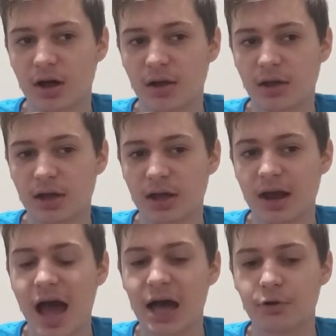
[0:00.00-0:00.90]
like an
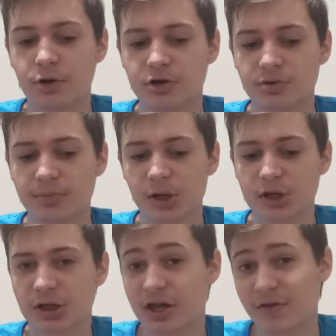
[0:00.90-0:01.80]
add-on to a
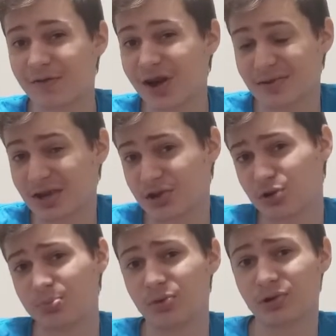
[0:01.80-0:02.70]
mission that's 5 extra
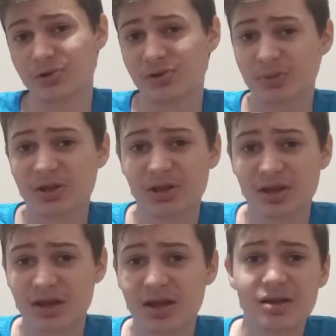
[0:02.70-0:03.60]
points or something like
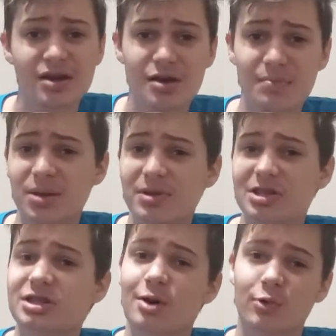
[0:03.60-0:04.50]
that, maybe
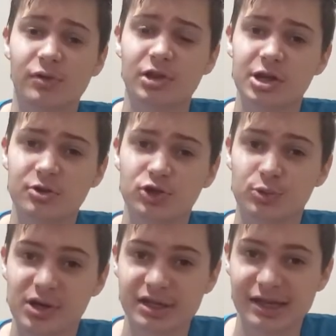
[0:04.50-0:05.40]
it's not worth it to use
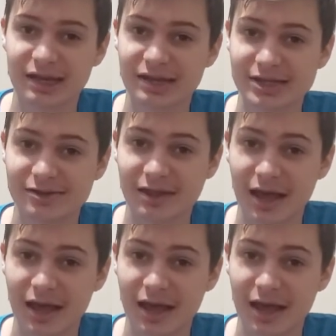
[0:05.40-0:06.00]
20 seconds on